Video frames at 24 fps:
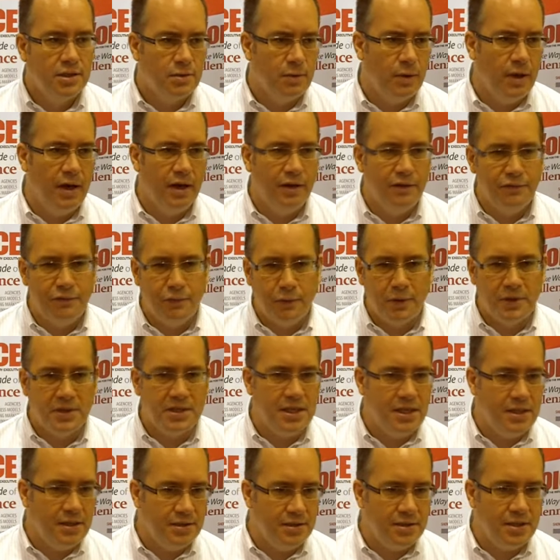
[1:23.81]
12,
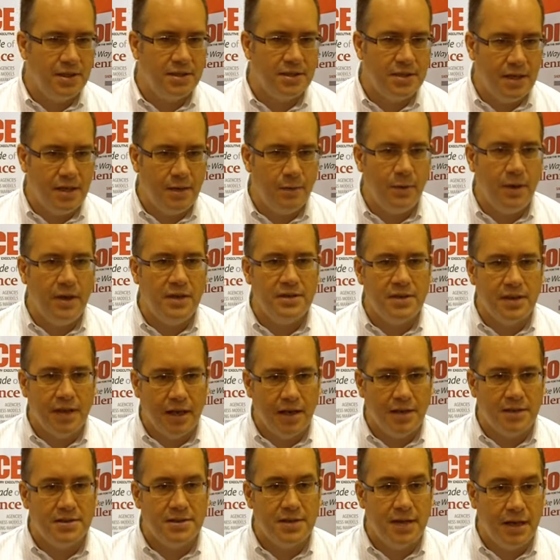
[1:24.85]
14, 16 weeks to
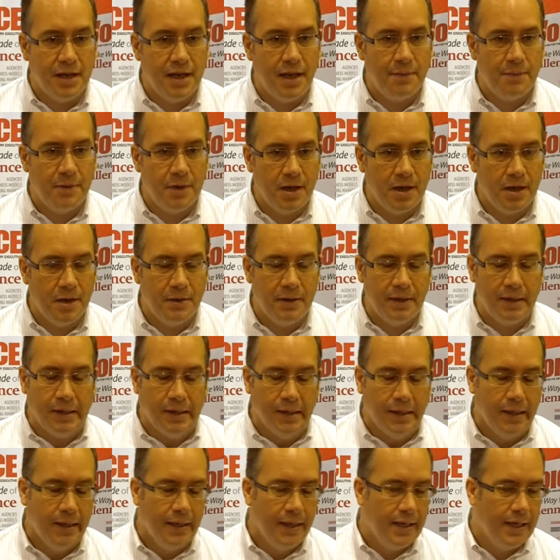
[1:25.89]
get a study up and going.
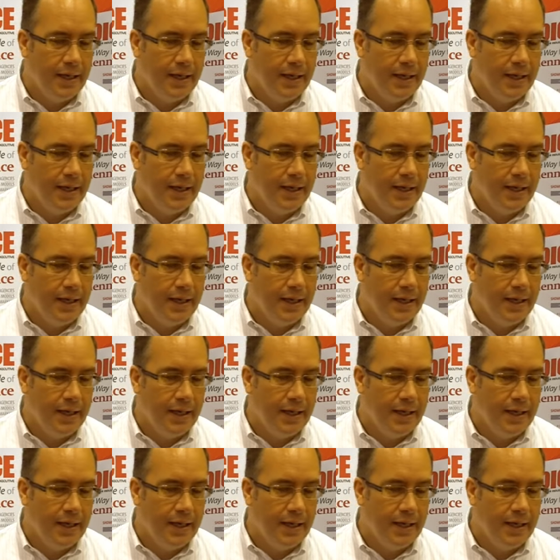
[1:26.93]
